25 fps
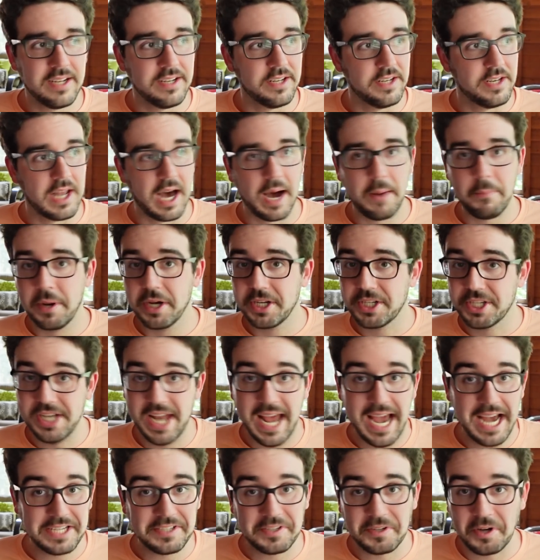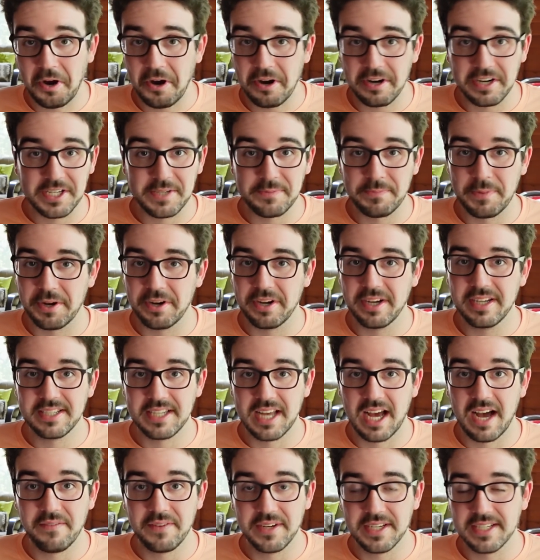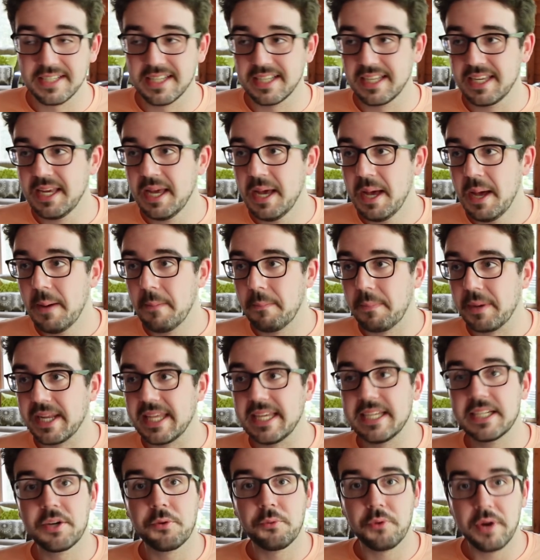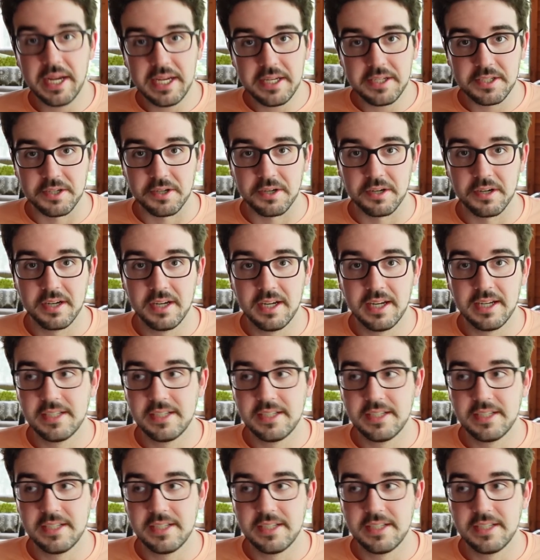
not much NASCAR experience, obviously, but he's a racer.